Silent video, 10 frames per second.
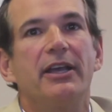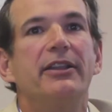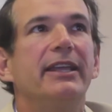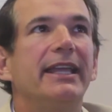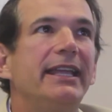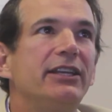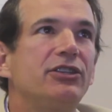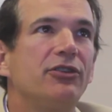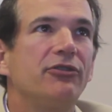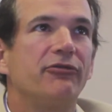The
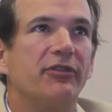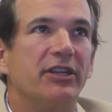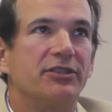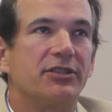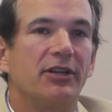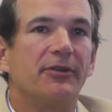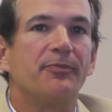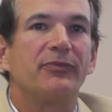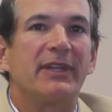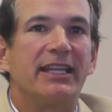E2 visa
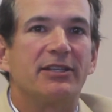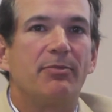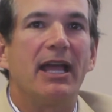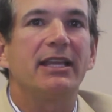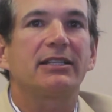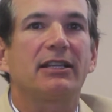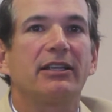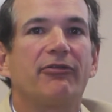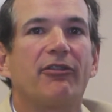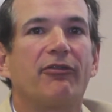is
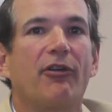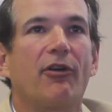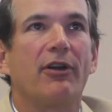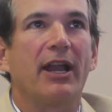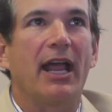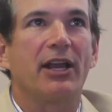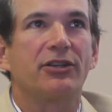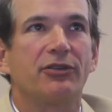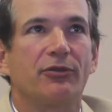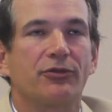basically for foreign
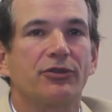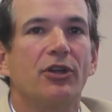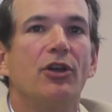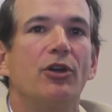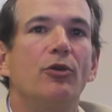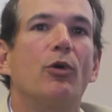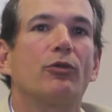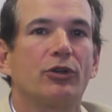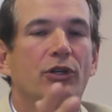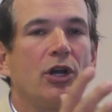nationals who
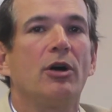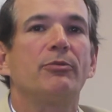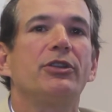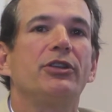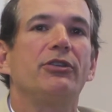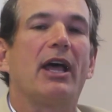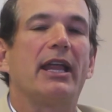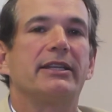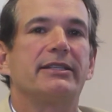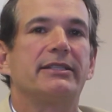want to come to the
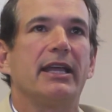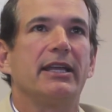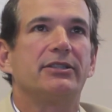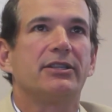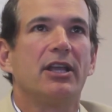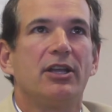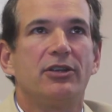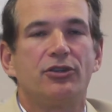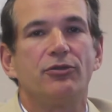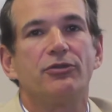United States
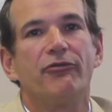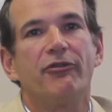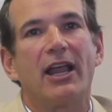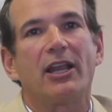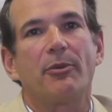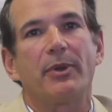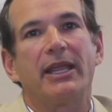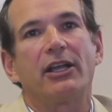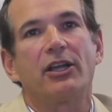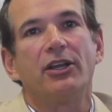to develop
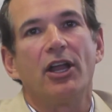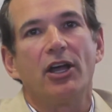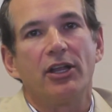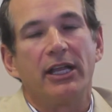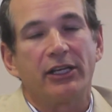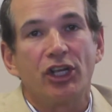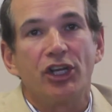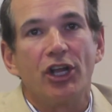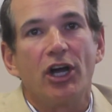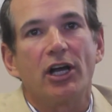and
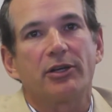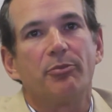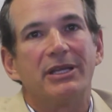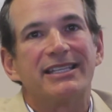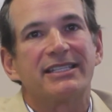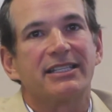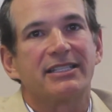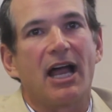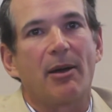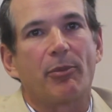conduct
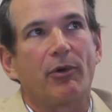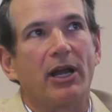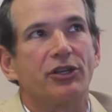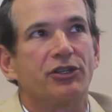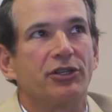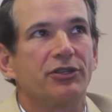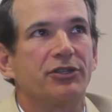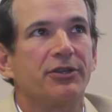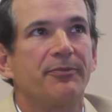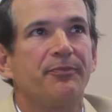business
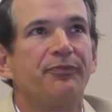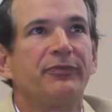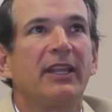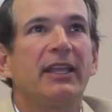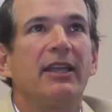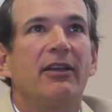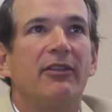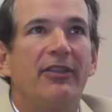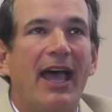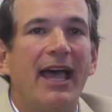operations.
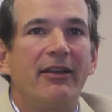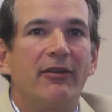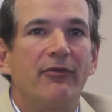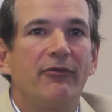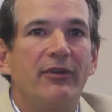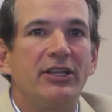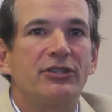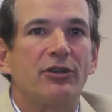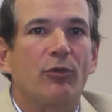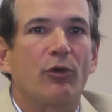That
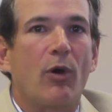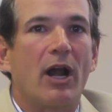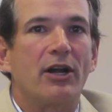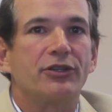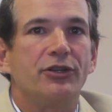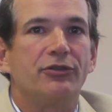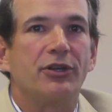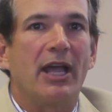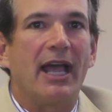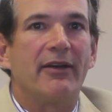visa requires you
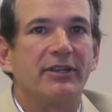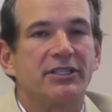to have a